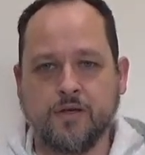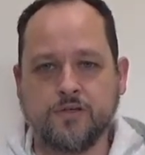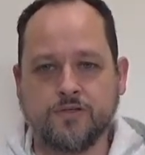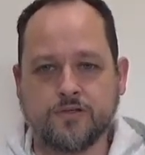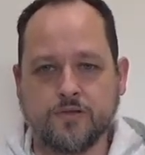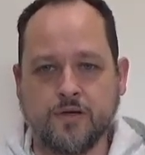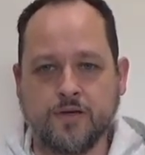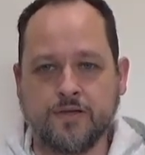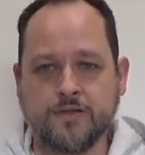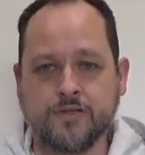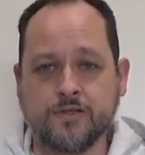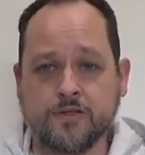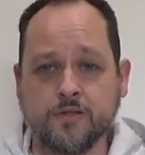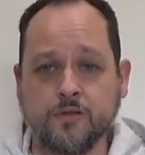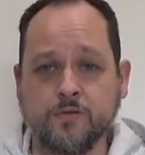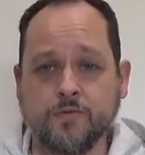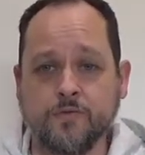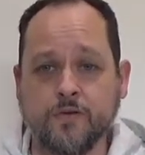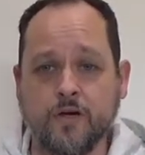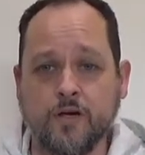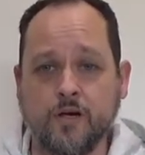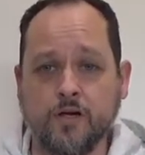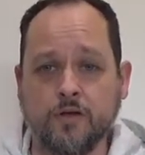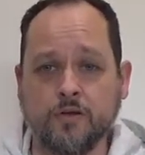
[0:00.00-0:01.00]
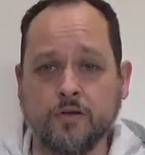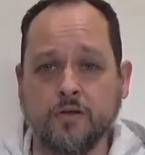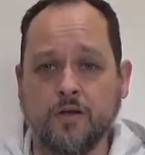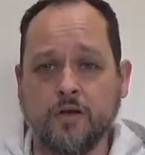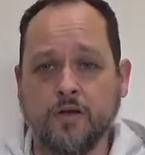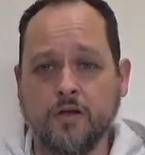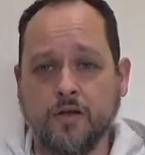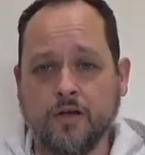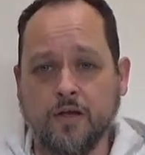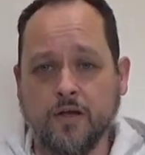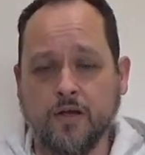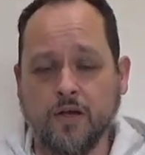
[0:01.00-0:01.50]
tried stuff on
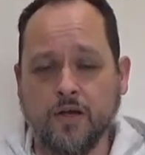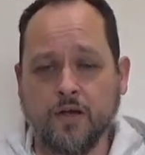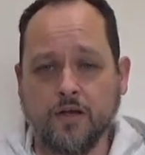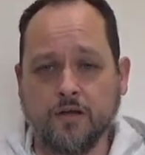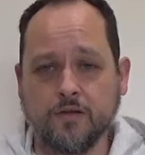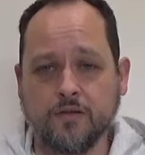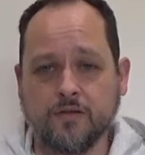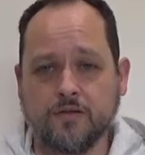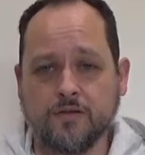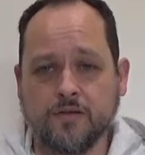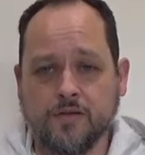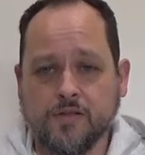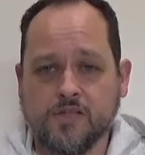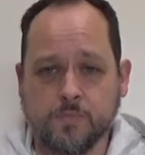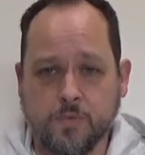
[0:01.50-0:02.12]
and